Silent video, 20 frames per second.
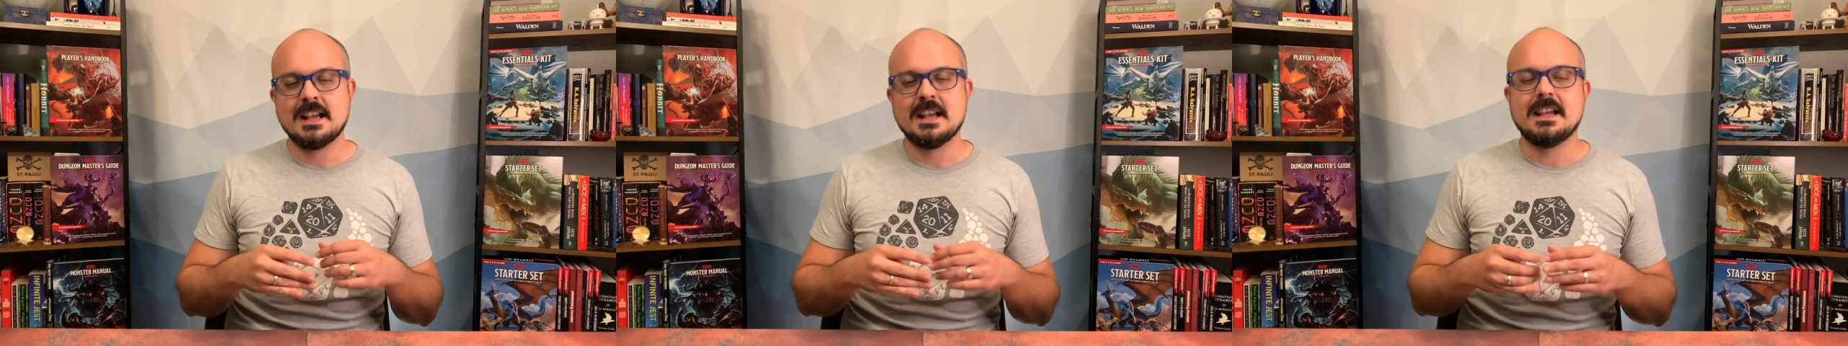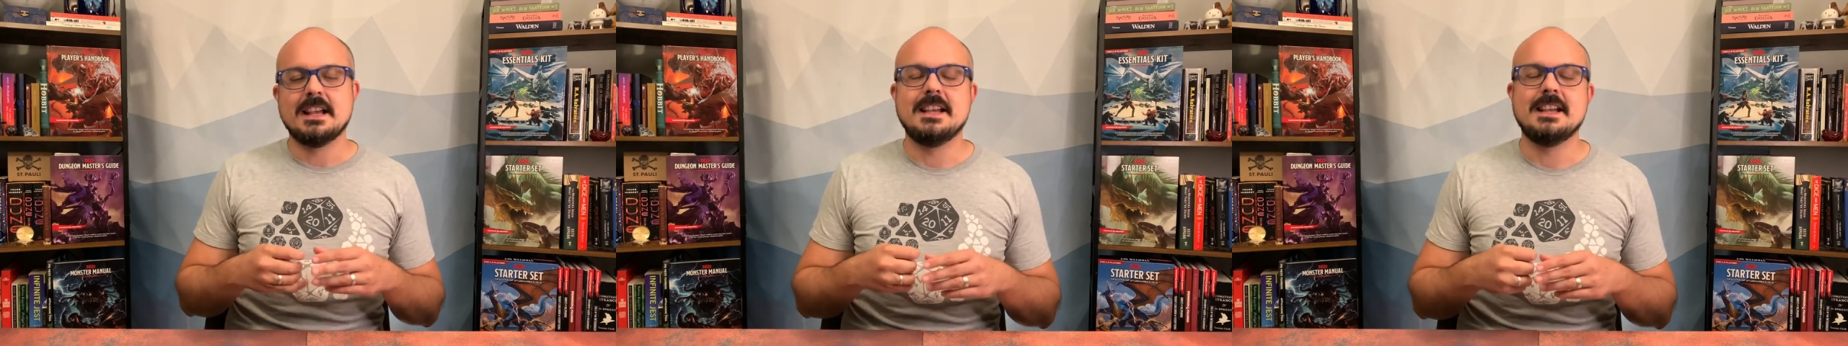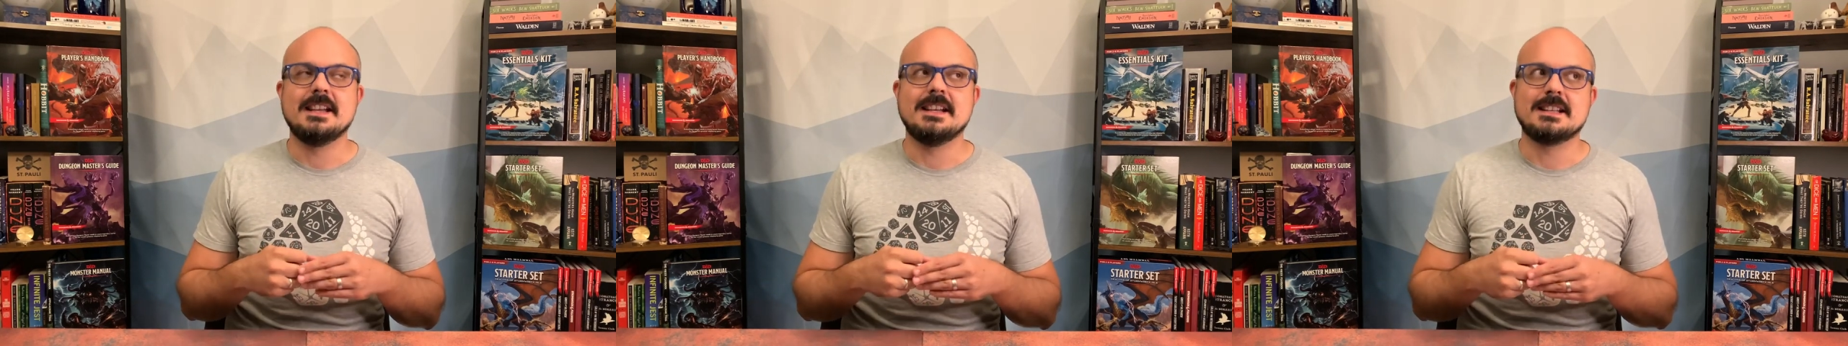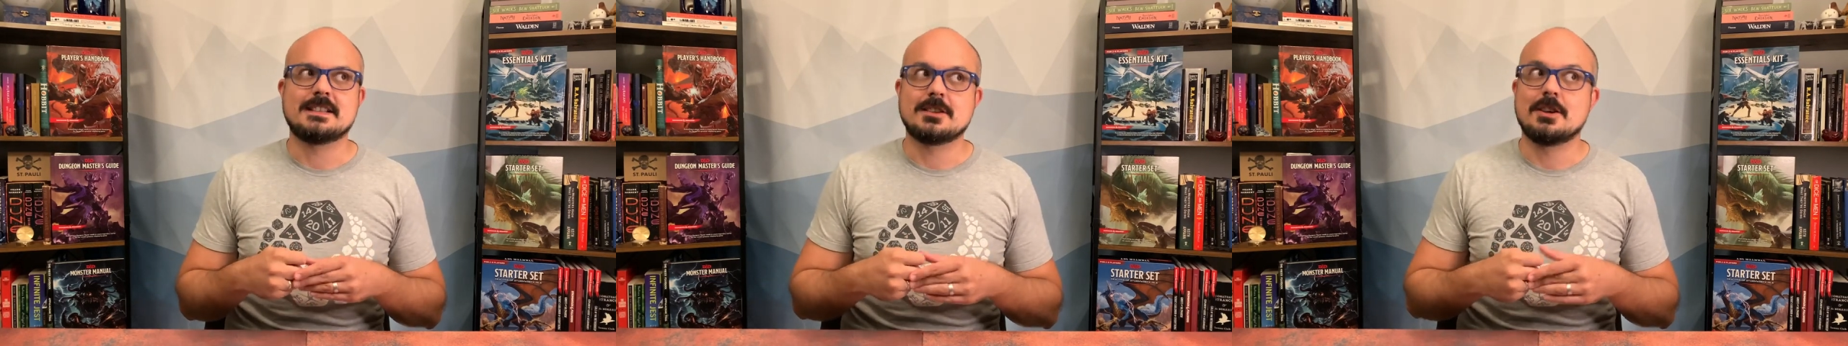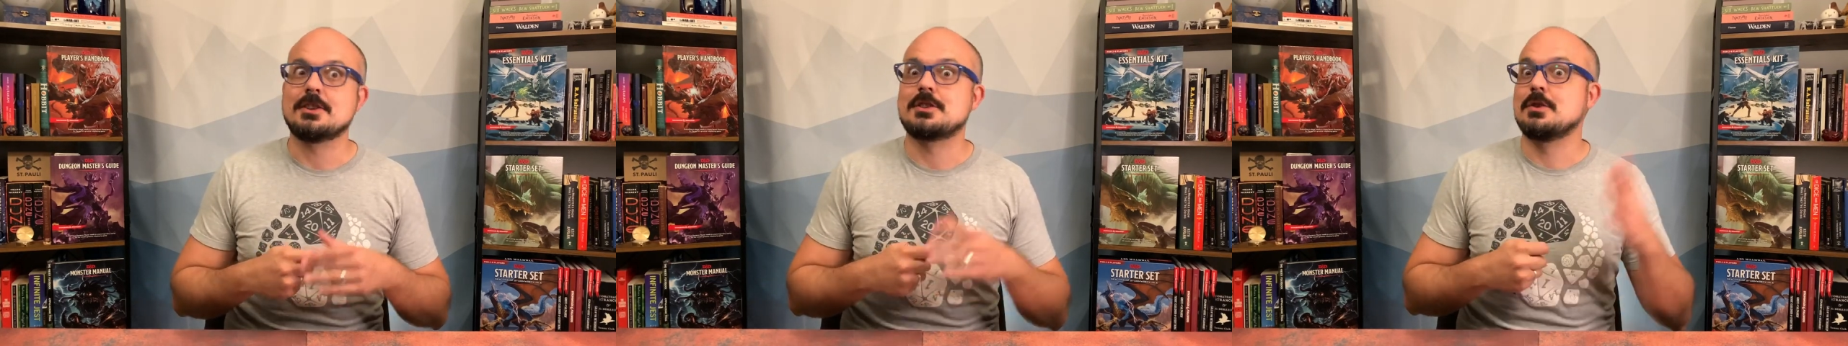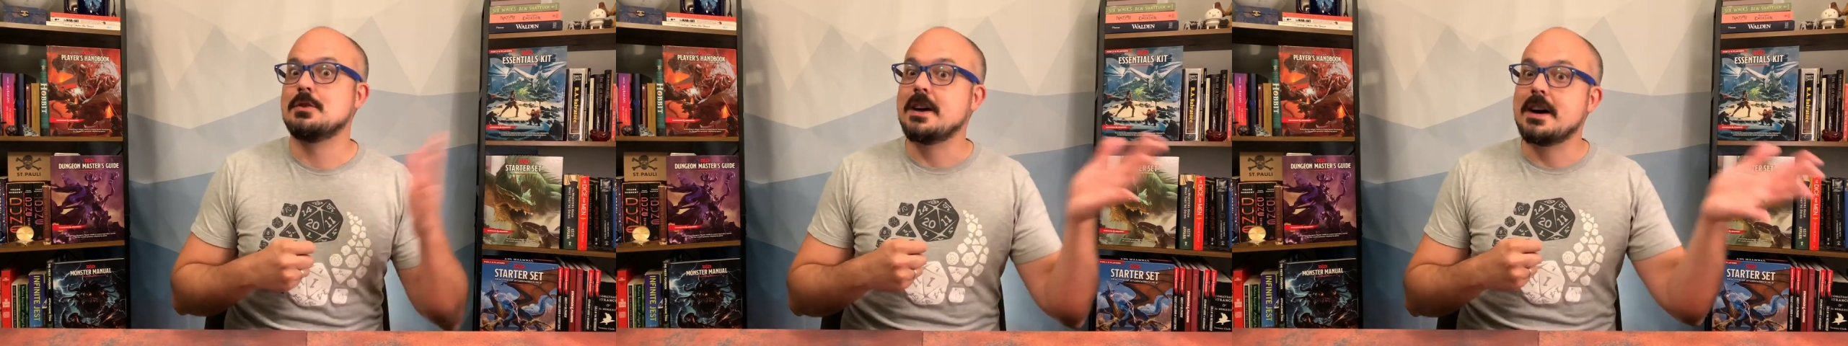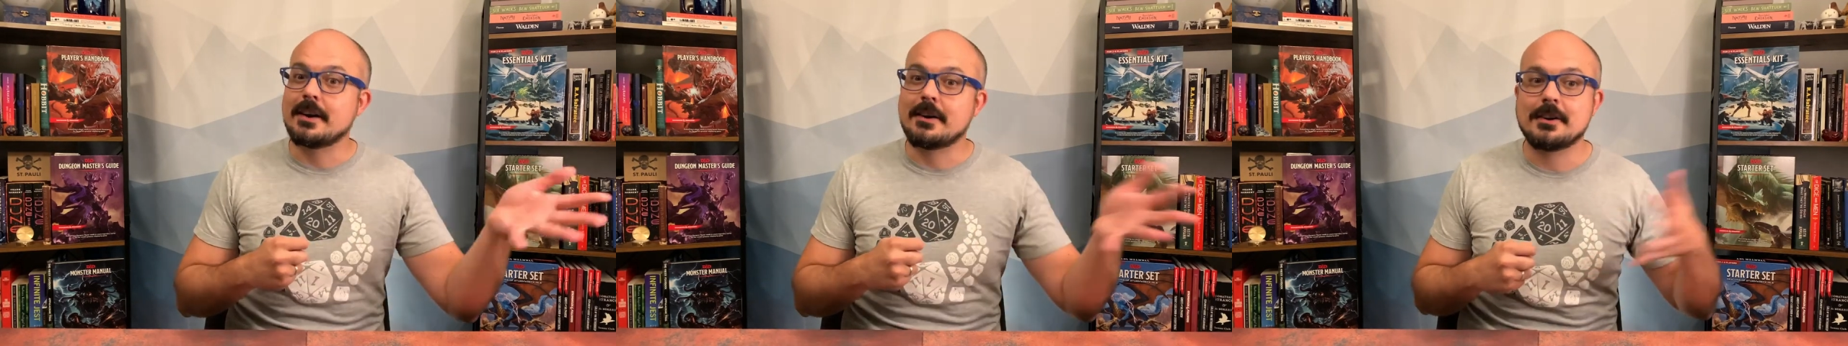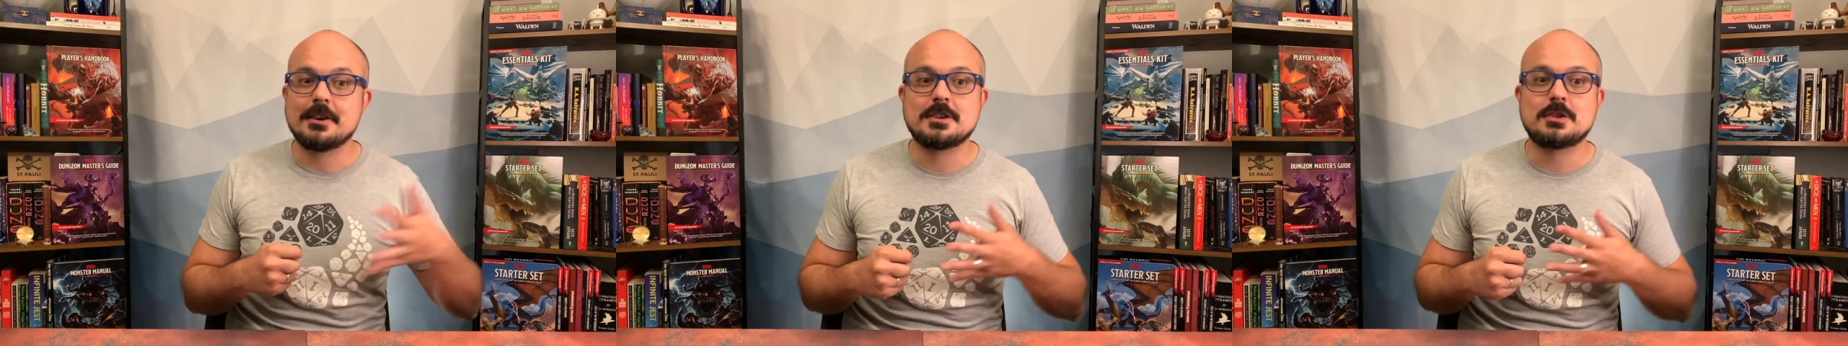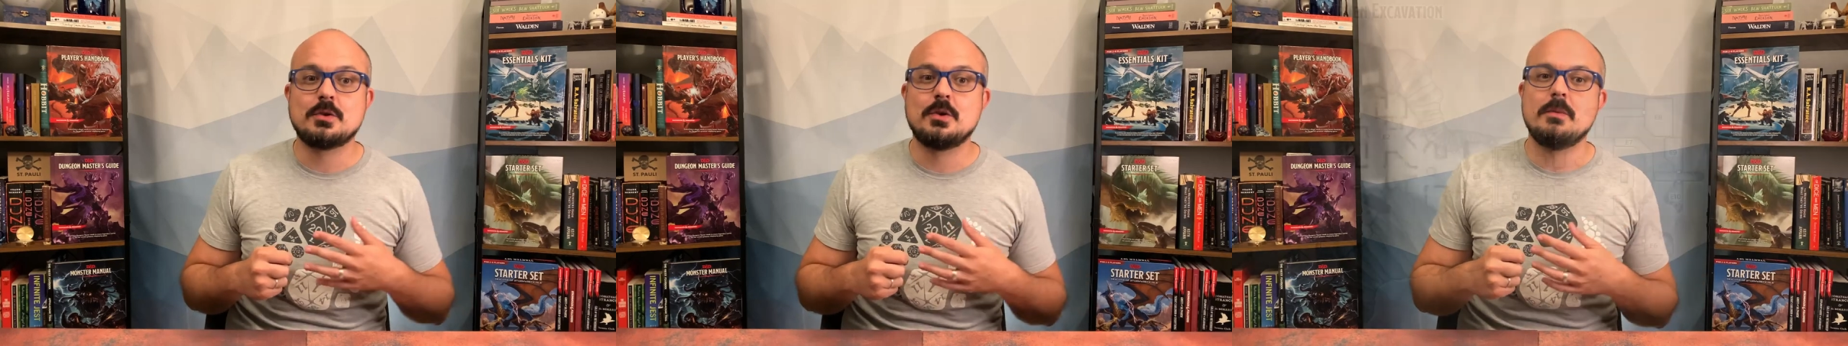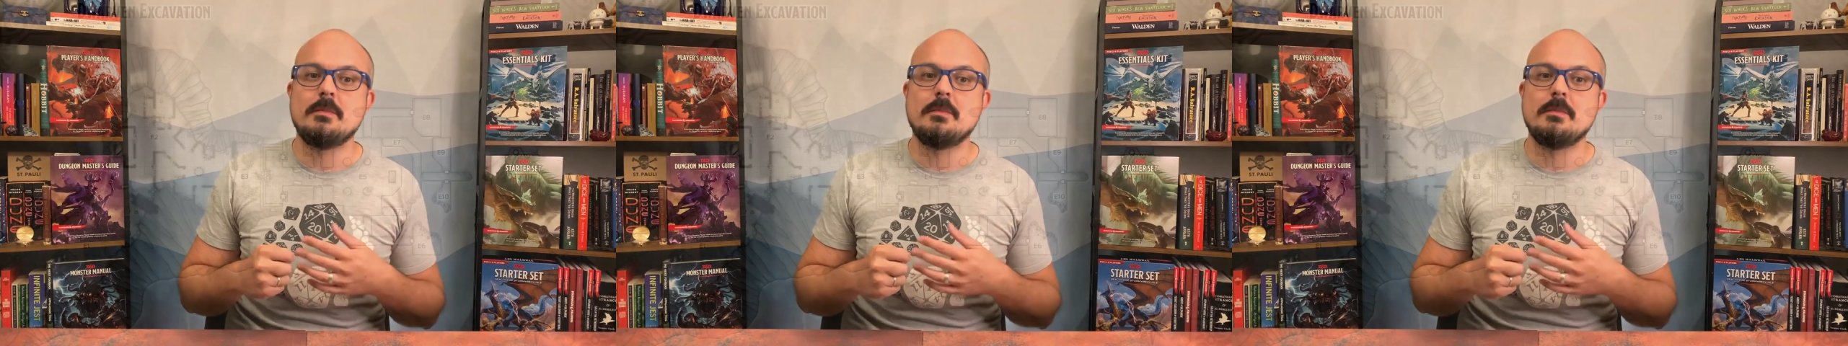It's also not hard to